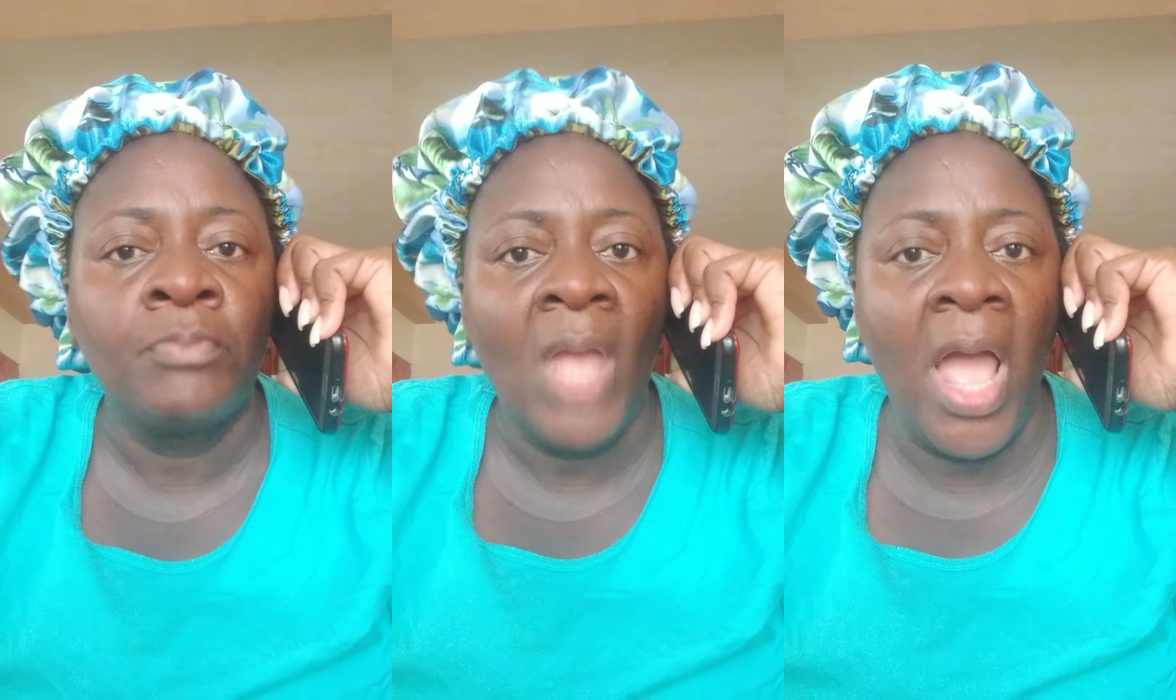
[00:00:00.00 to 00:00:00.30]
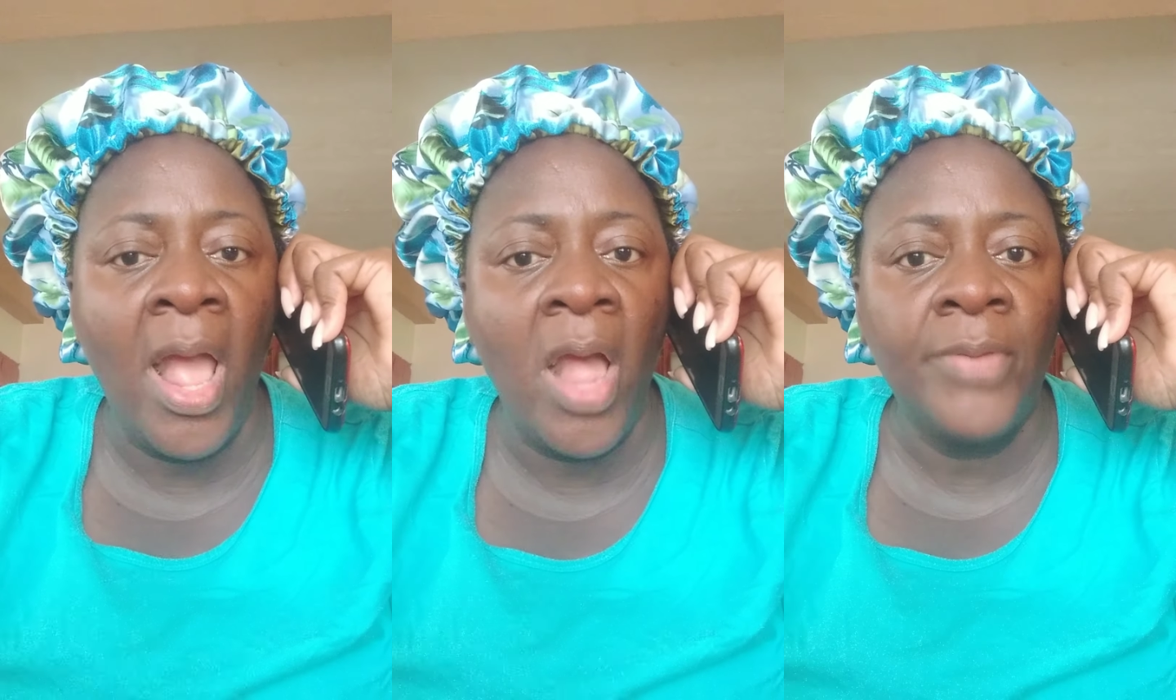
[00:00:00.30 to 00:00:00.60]

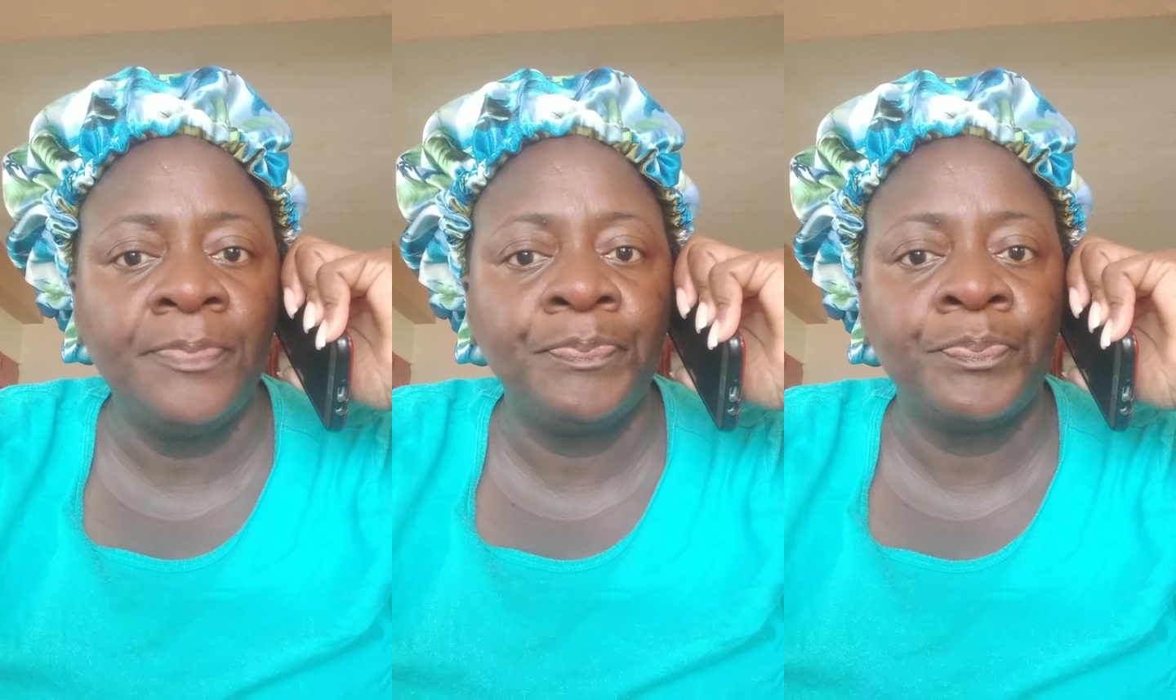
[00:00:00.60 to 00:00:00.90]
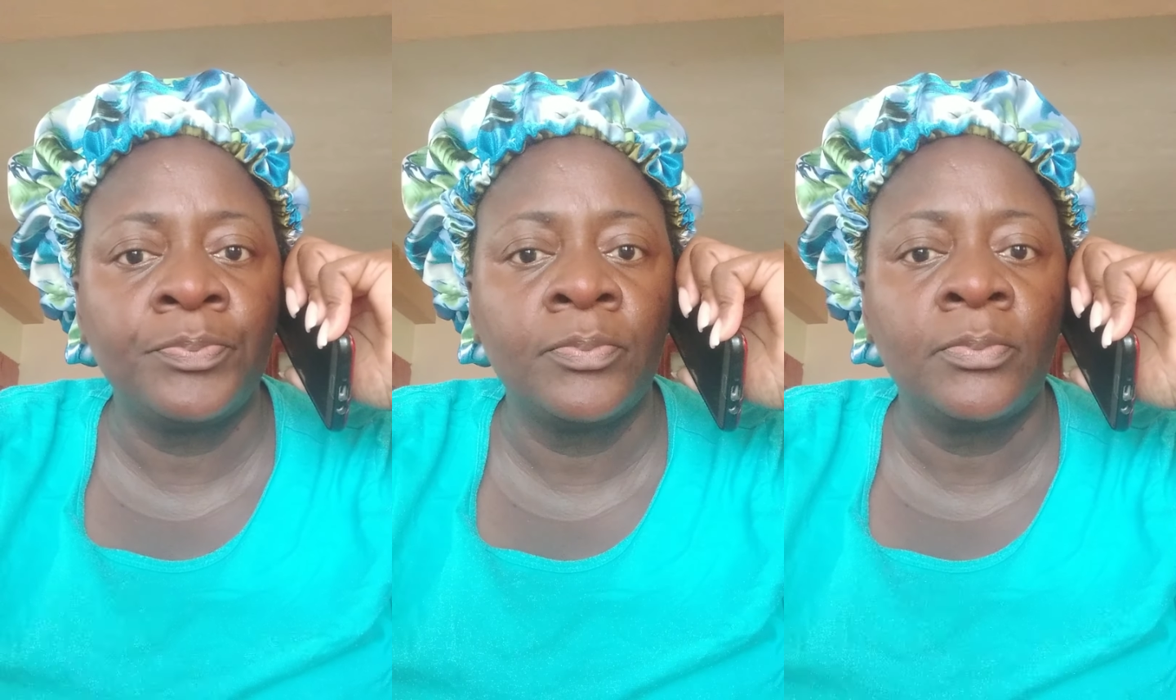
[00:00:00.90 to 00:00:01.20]

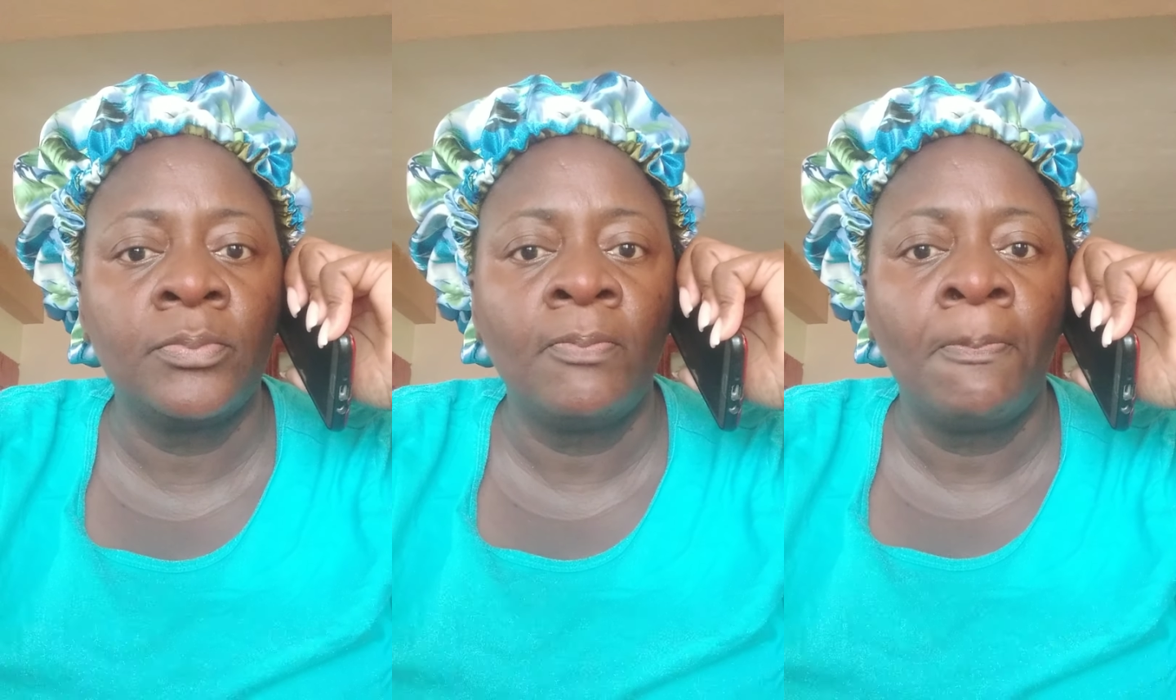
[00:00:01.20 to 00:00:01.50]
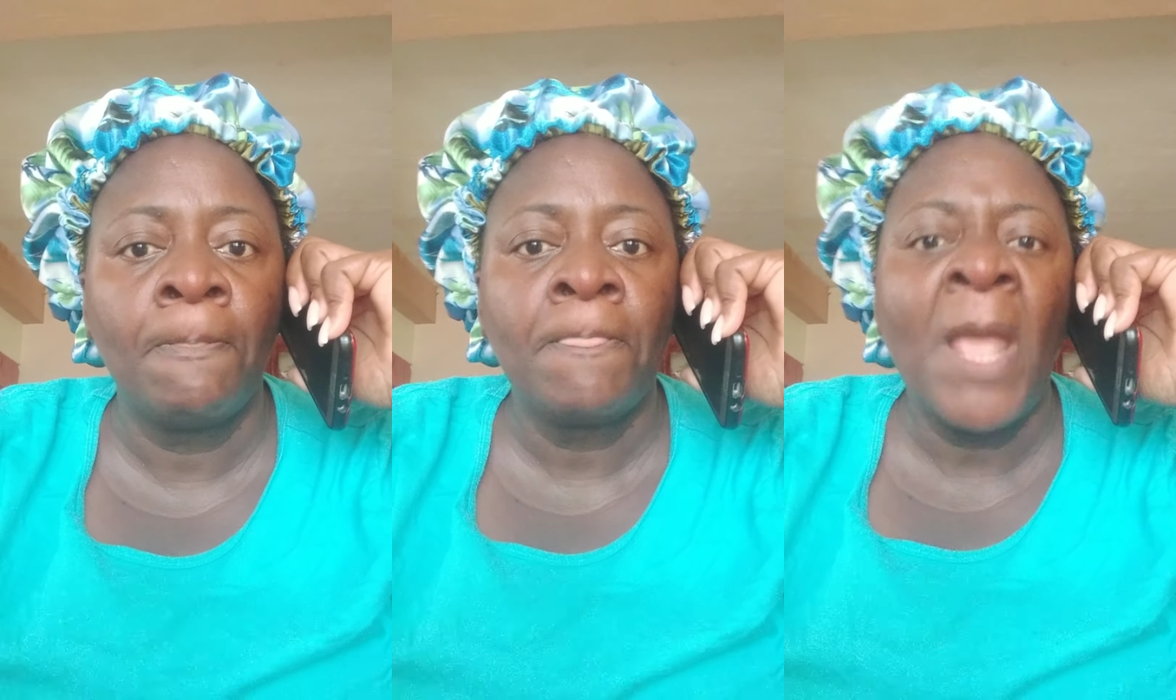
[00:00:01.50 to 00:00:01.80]

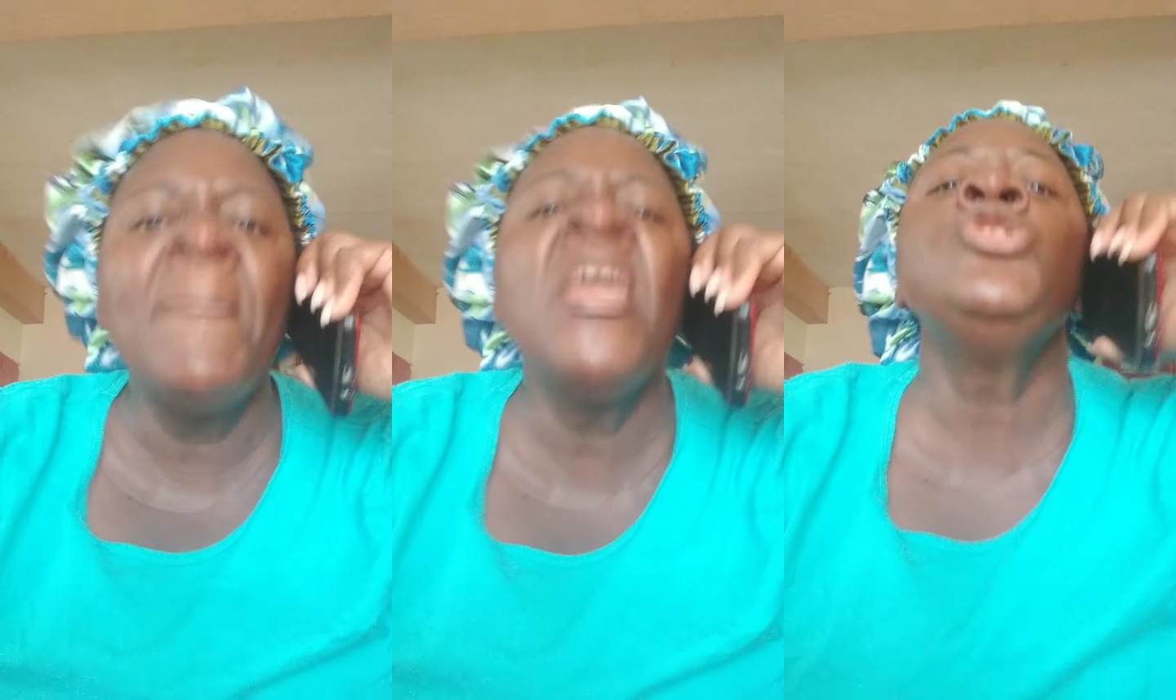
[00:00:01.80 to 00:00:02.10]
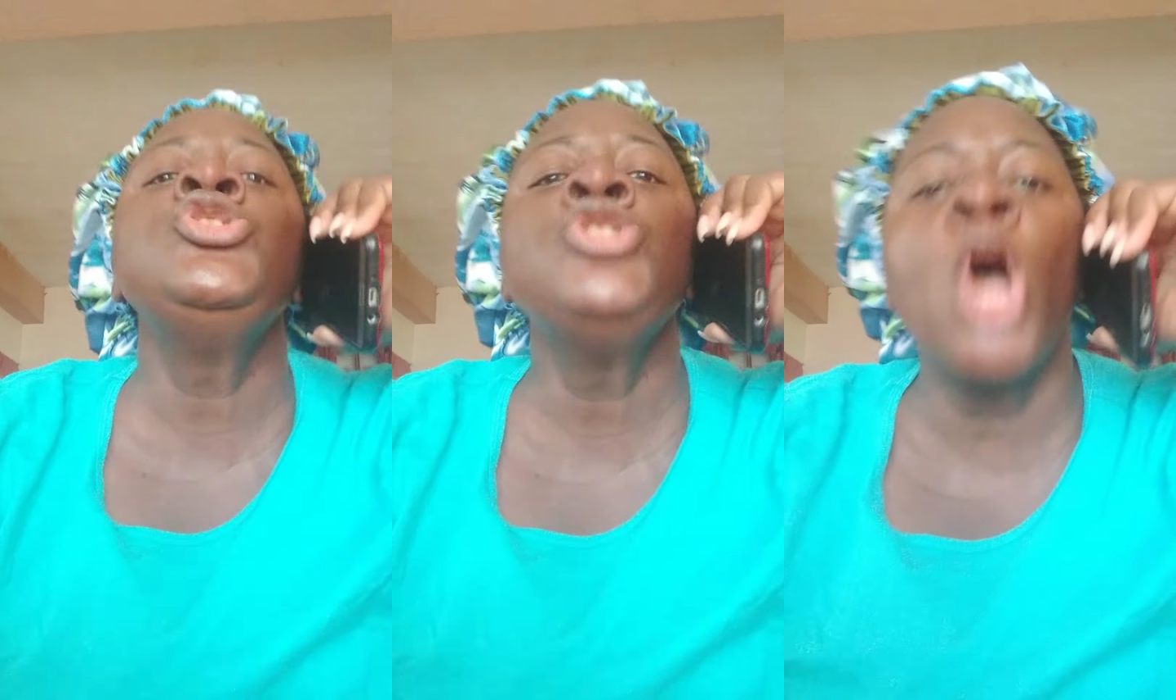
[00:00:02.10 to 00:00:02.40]
Me
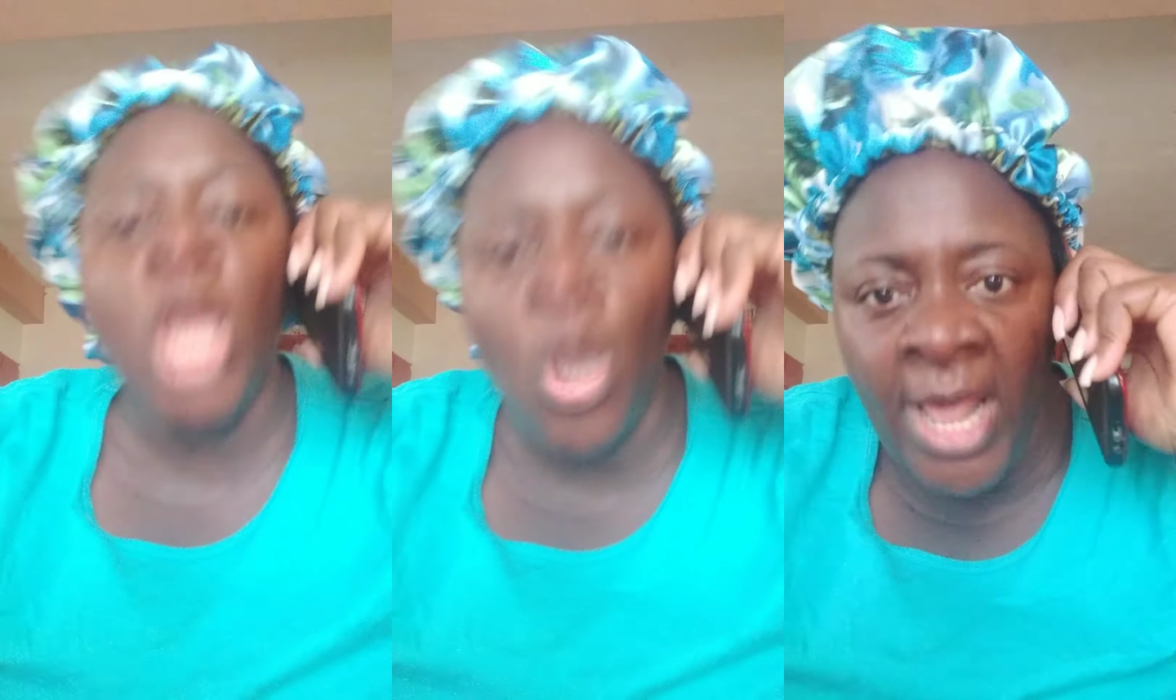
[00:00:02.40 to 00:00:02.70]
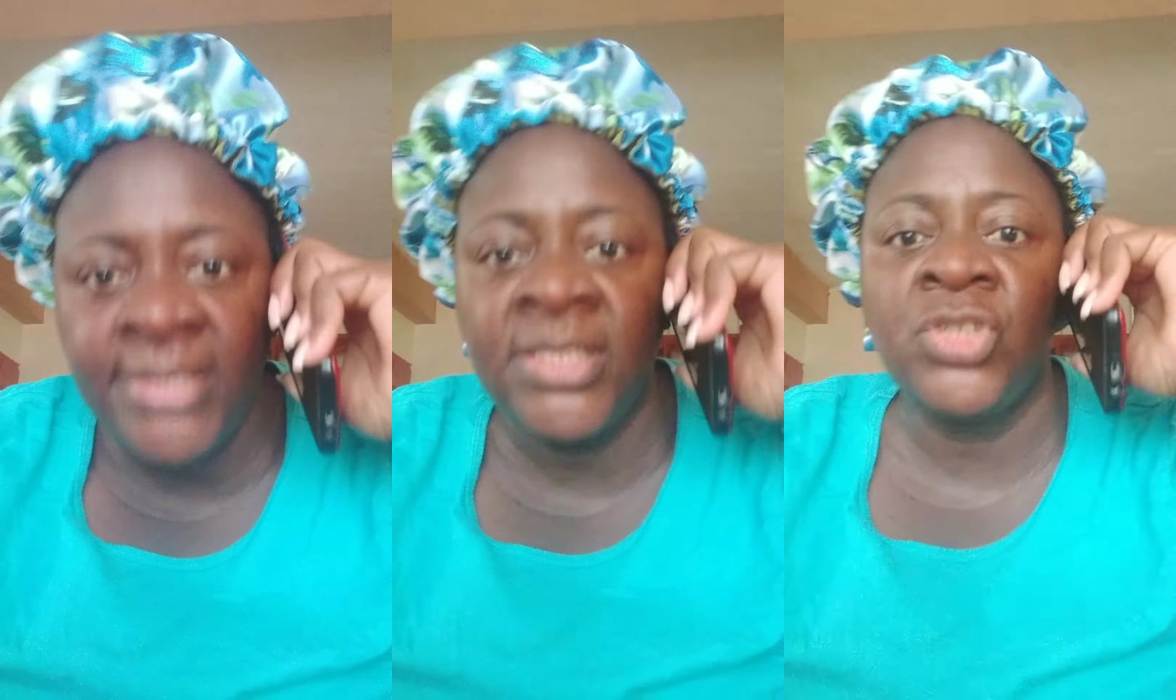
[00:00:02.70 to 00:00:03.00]
know you what
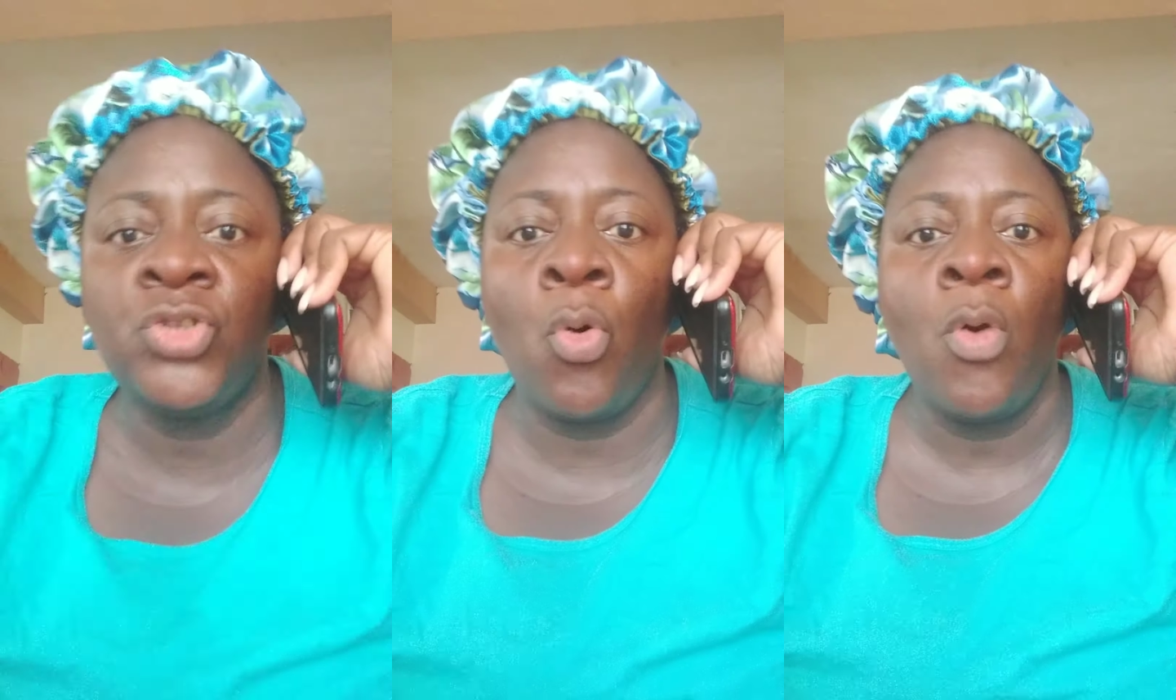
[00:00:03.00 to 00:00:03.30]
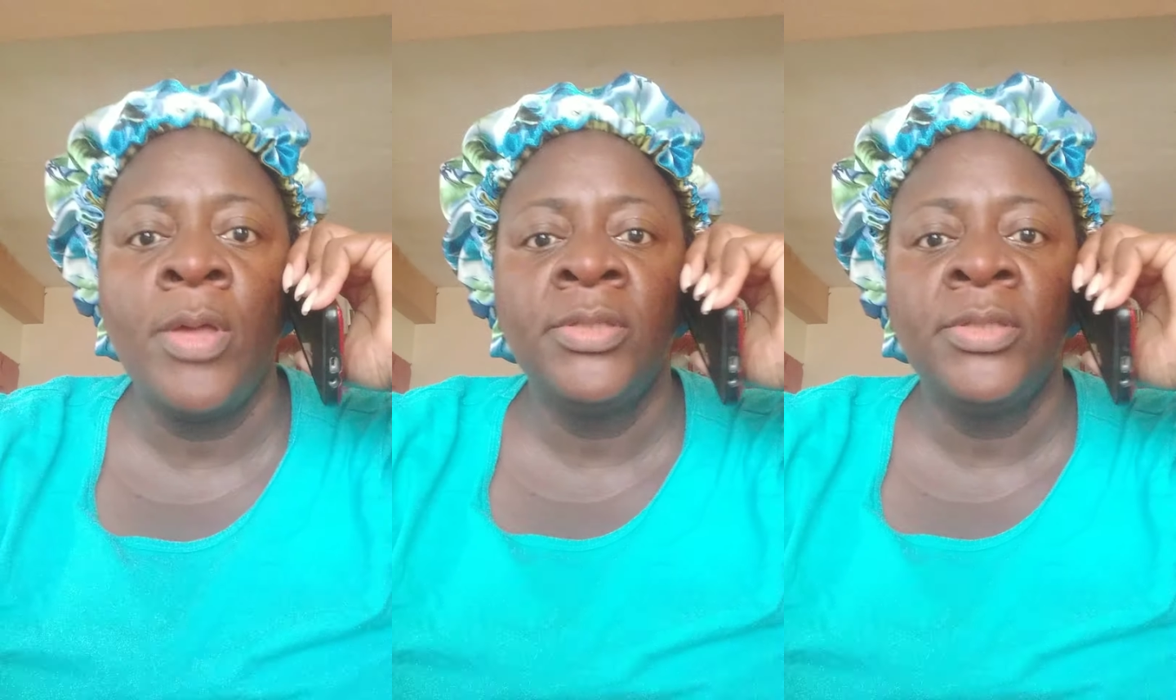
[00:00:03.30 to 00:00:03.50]
I say so.